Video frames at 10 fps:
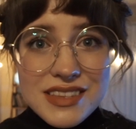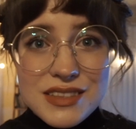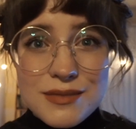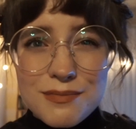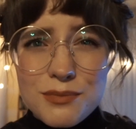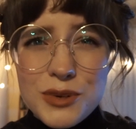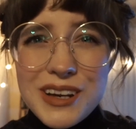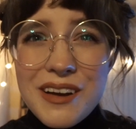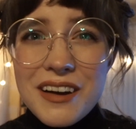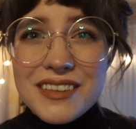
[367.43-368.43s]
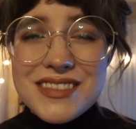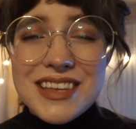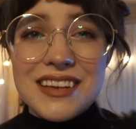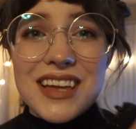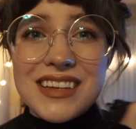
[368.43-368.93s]
It's pretty hot
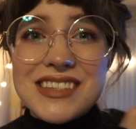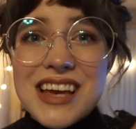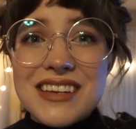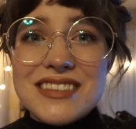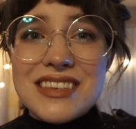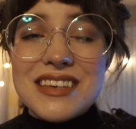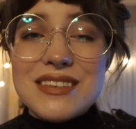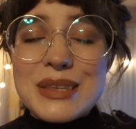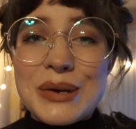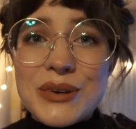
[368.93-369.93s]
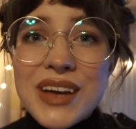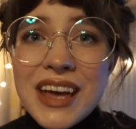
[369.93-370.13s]
in Tennessee, so